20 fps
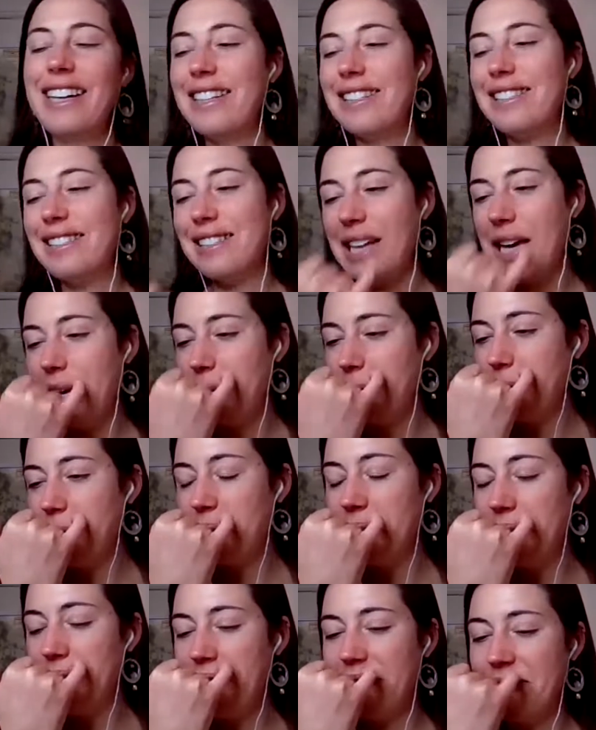yes. I
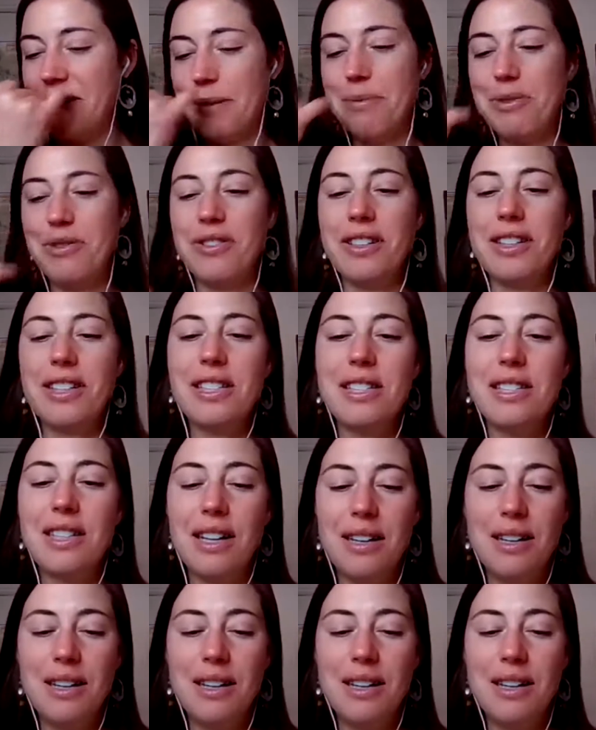totally have tips for this.